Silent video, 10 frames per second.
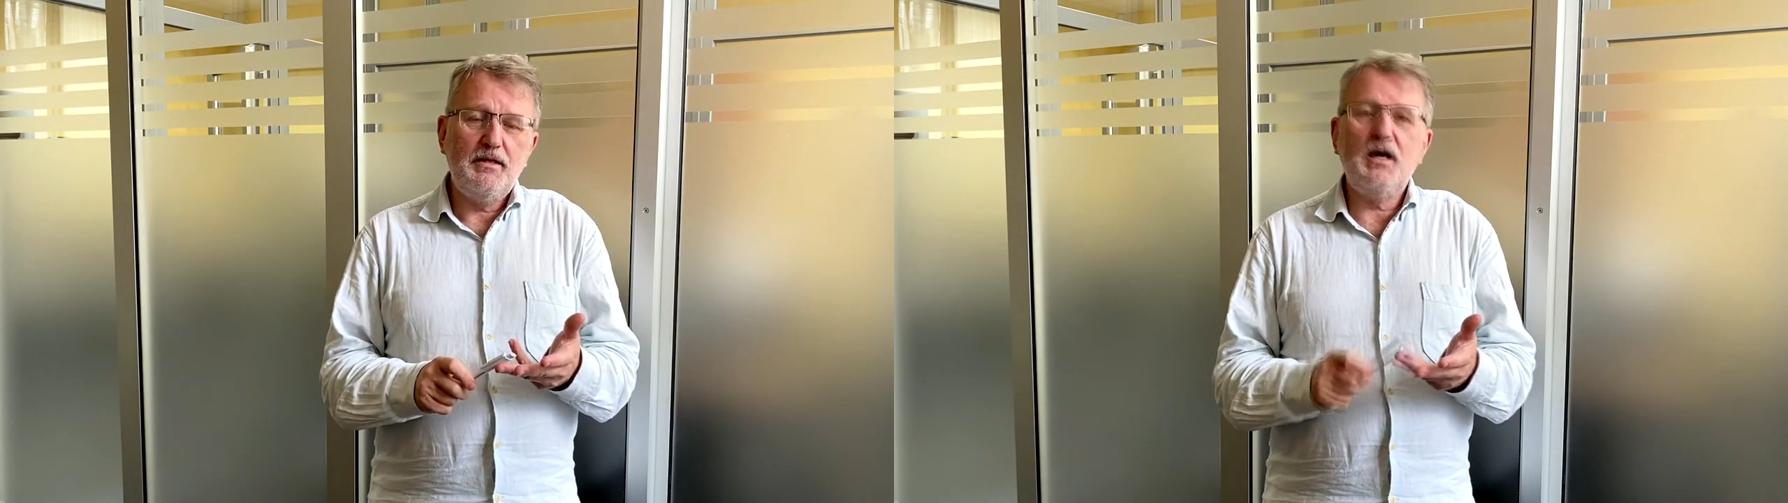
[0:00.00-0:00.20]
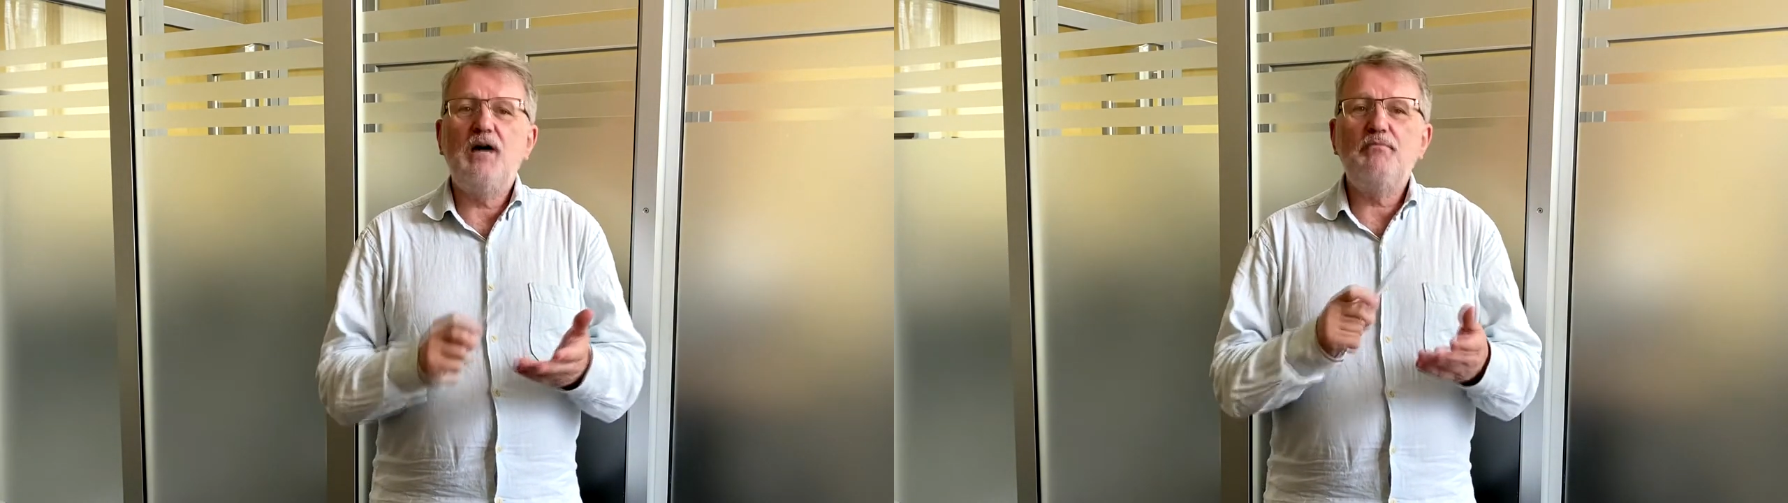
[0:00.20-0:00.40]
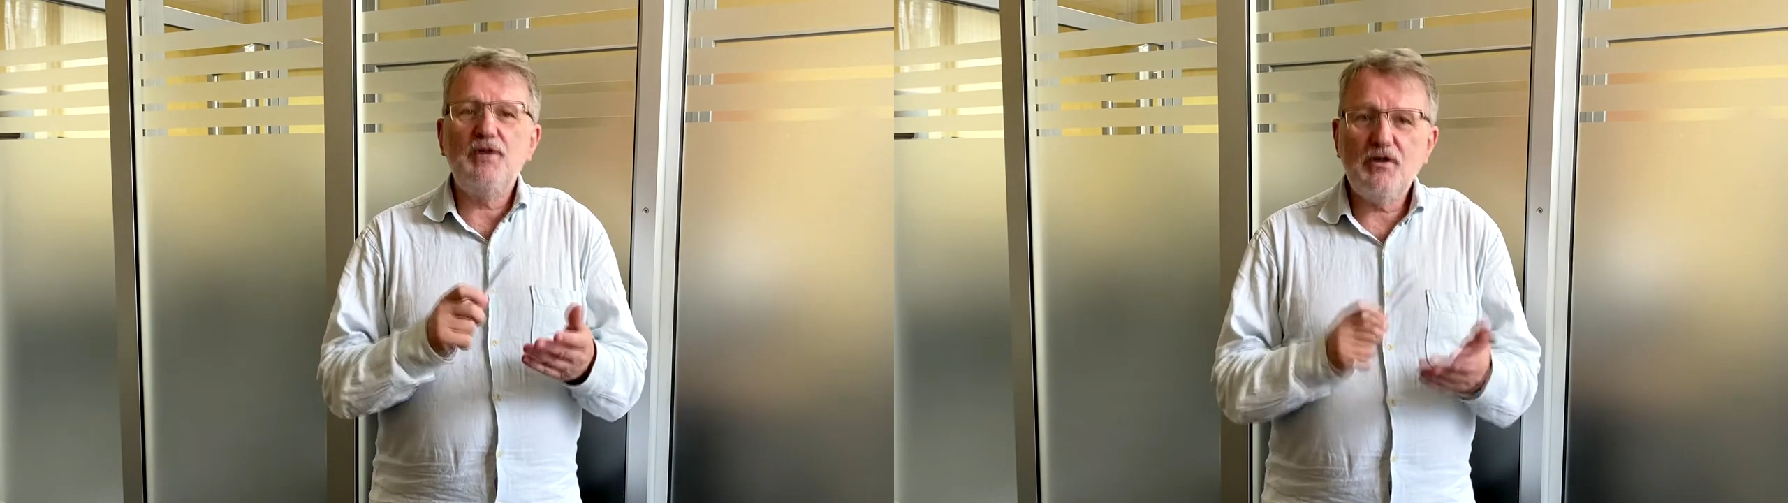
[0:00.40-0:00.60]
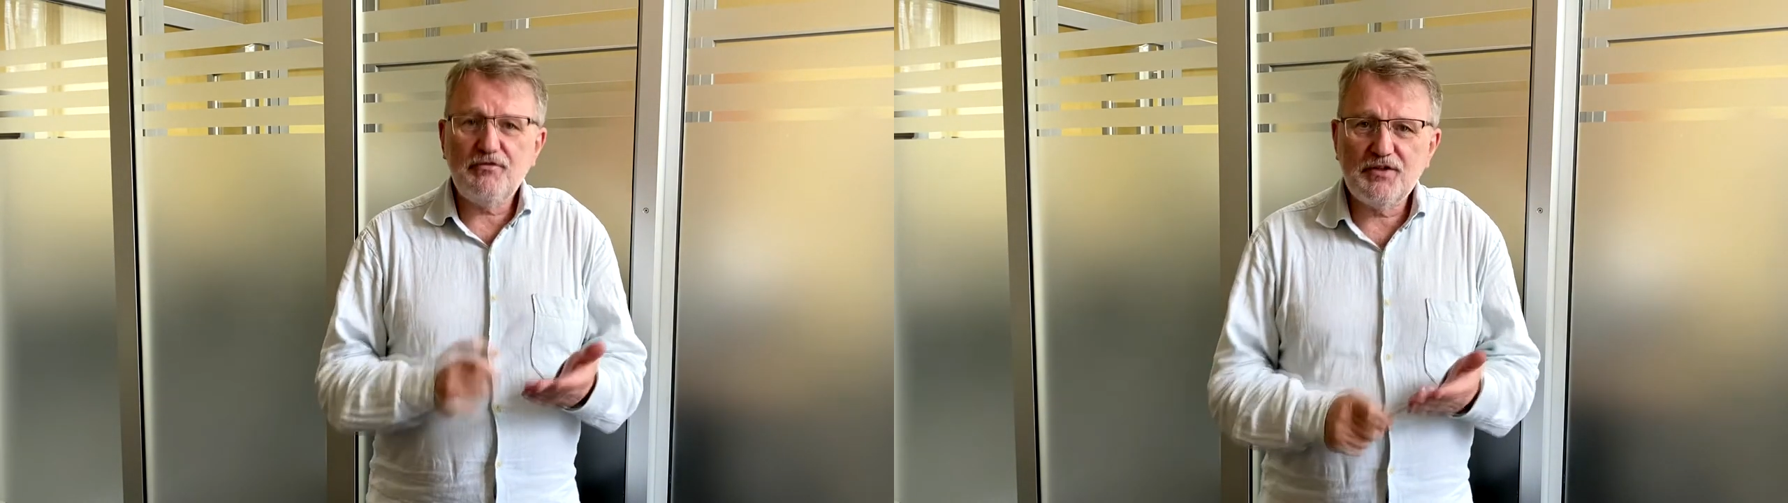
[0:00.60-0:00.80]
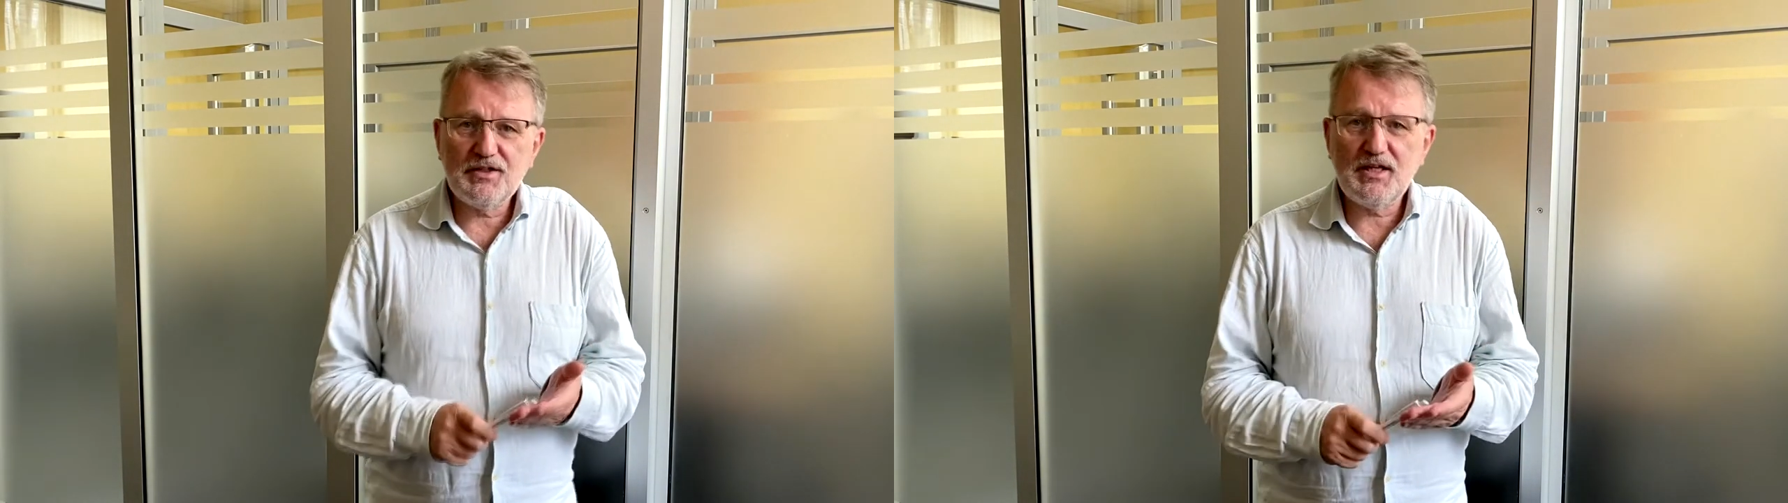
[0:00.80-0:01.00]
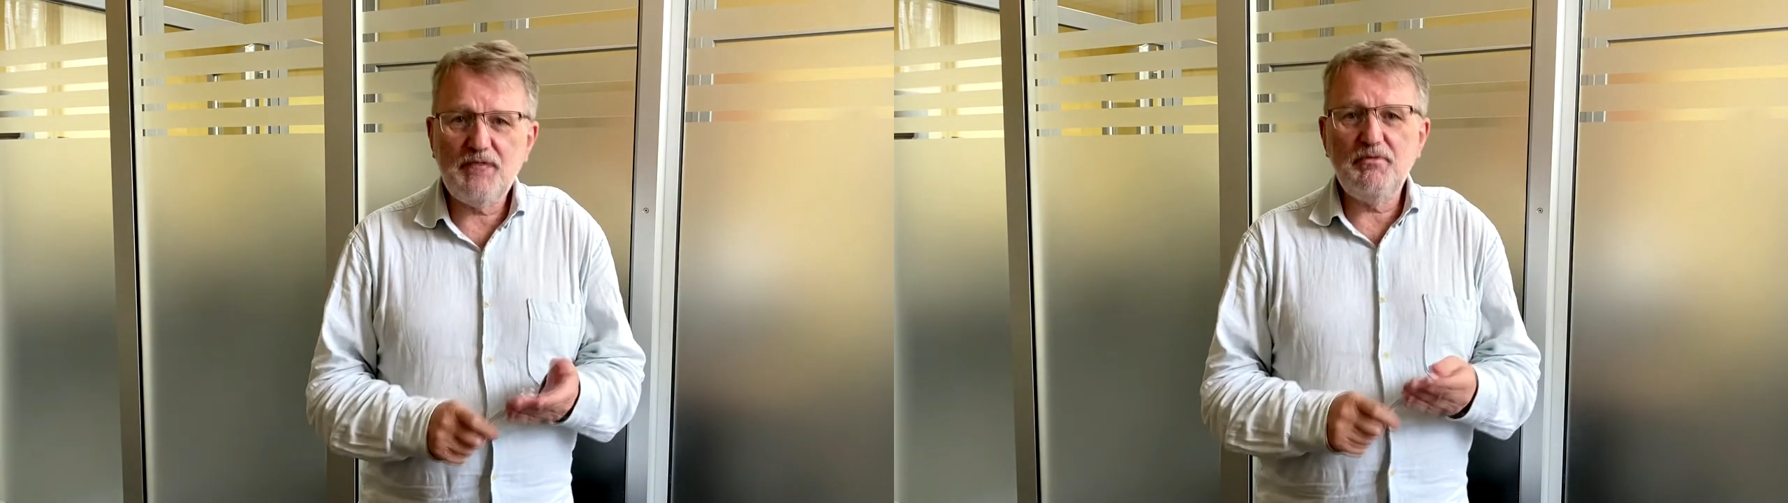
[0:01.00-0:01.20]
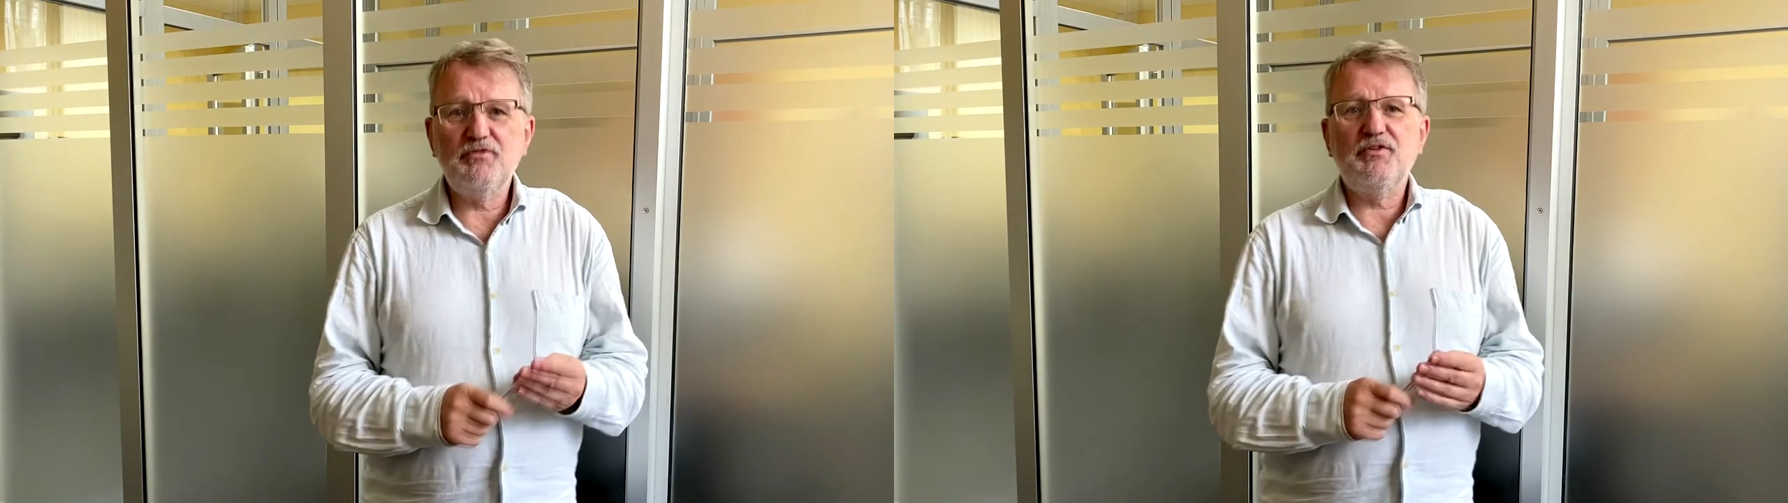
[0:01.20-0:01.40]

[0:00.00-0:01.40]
And we offer a team of